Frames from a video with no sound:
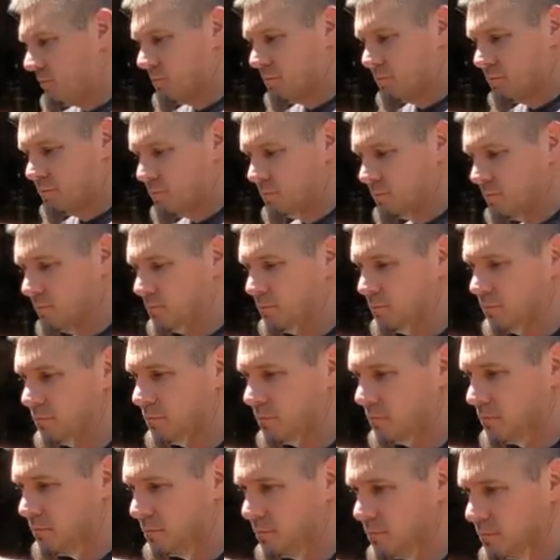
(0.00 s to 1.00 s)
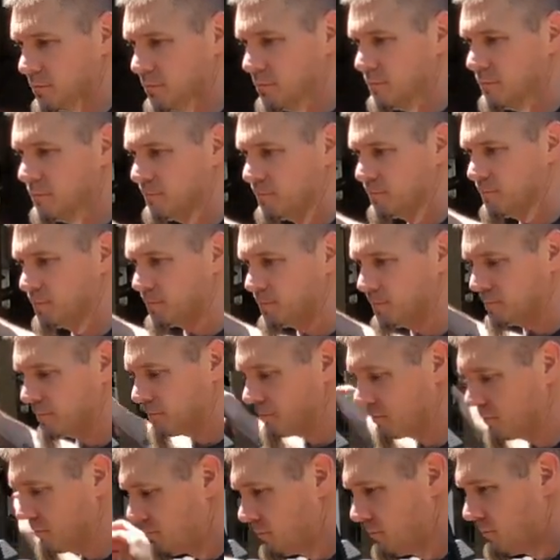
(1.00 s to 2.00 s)

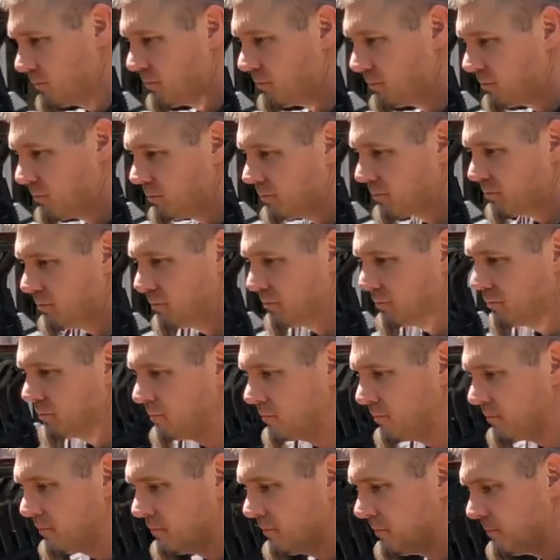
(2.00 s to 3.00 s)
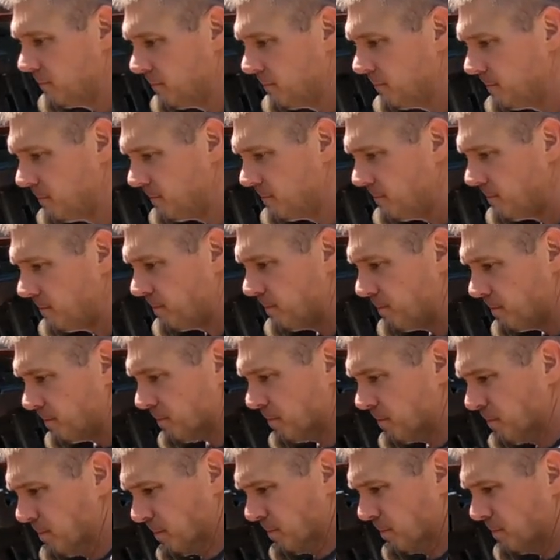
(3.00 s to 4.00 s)

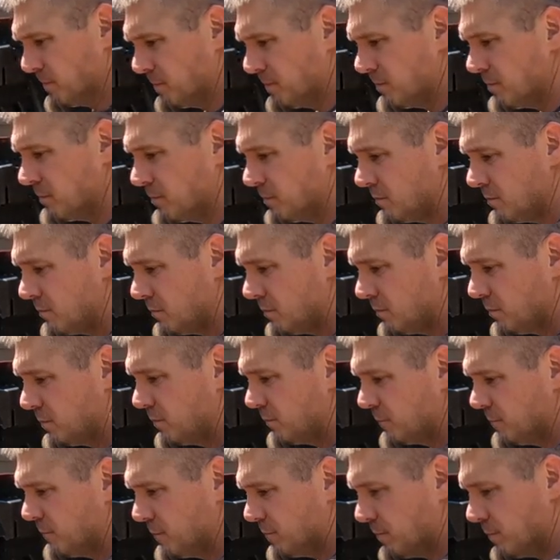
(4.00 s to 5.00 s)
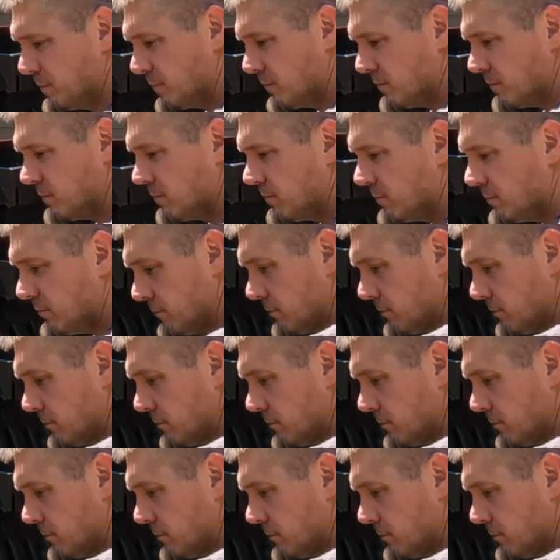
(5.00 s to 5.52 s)
No one is speaking in this clip.